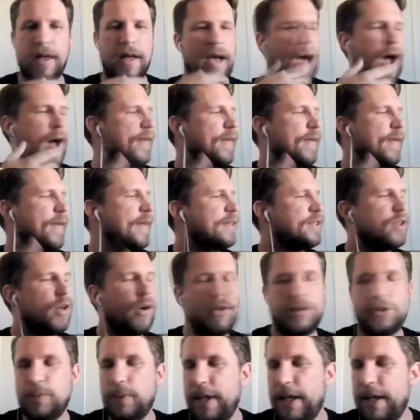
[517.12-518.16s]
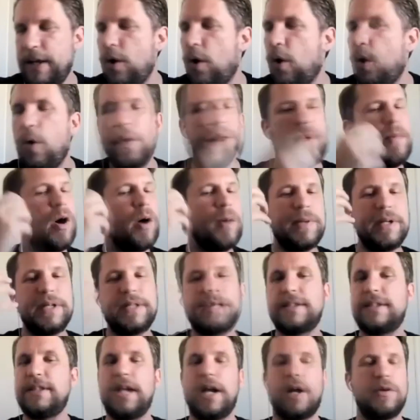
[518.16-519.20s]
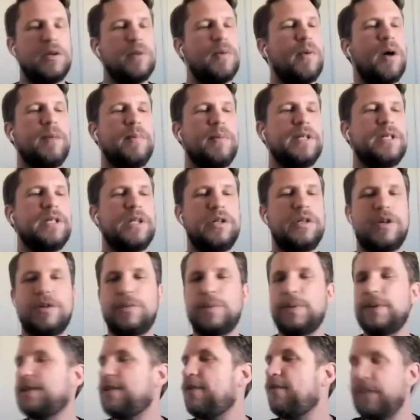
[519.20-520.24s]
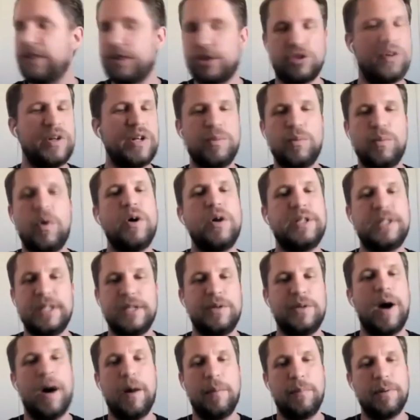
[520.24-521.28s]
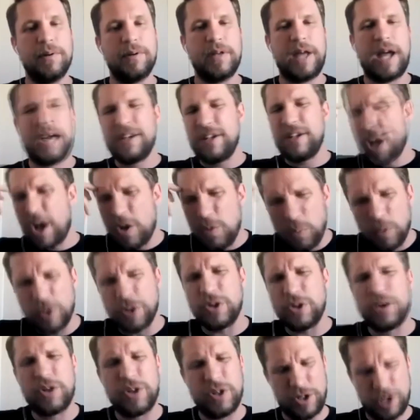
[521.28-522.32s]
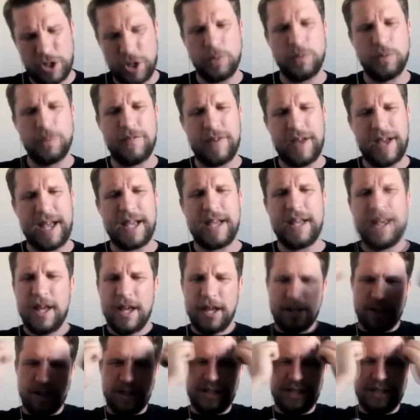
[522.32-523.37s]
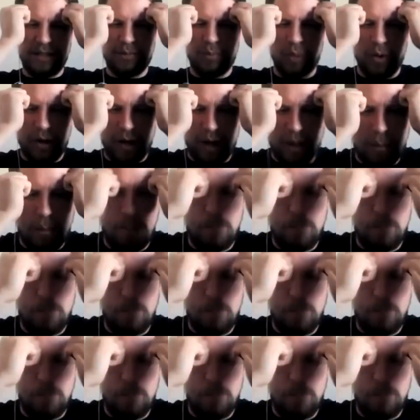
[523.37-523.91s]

and there's times when they're not or there might be you know you might be in a situation where something's really winding you up and you know what you're going to do with it. You just want to